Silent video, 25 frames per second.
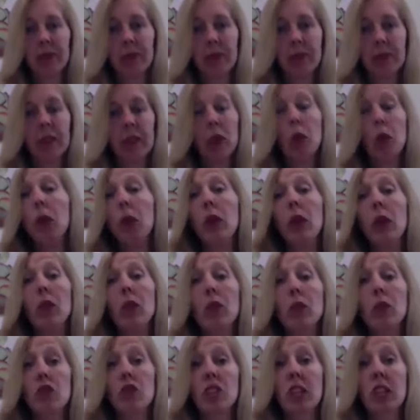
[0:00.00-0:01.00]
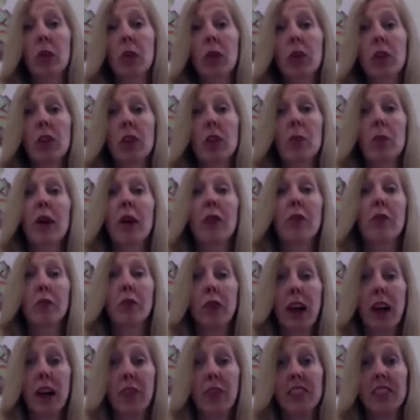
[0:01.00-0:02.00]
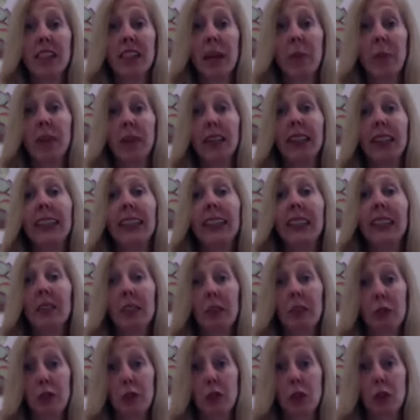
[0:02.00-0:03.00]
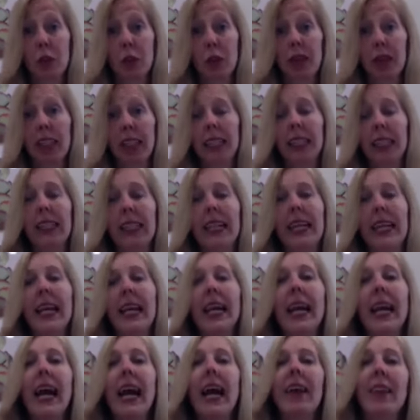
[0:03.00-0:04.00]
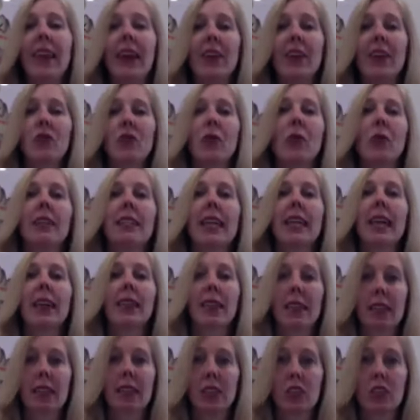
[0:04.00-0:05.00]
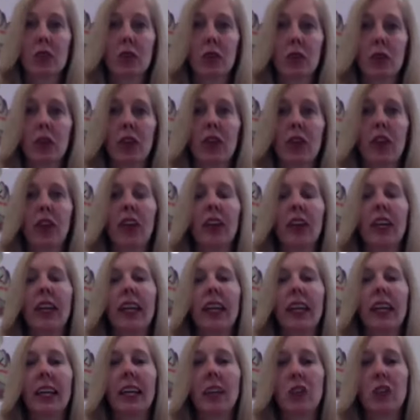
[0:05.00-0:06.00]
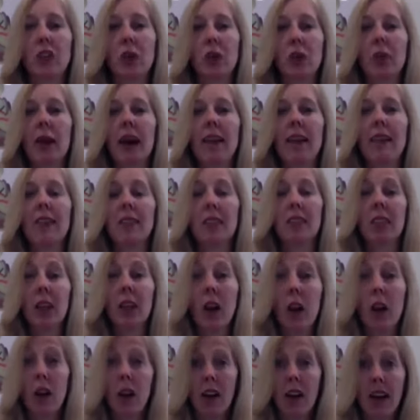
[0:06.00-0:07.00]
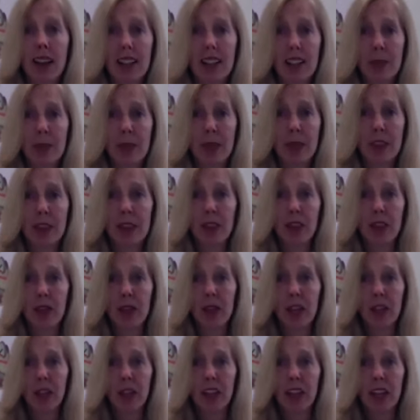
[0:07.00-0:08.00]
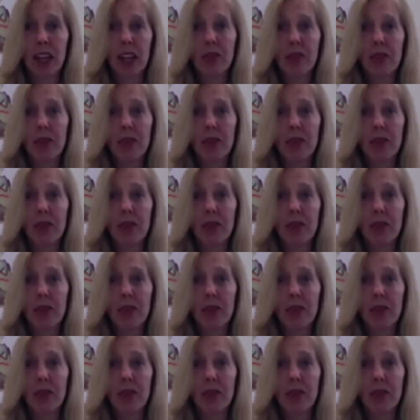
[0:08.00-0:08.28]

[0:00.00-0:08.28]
We also share with you my five-step clean living formula, and that's where we take things further into balancing all aspects of your life.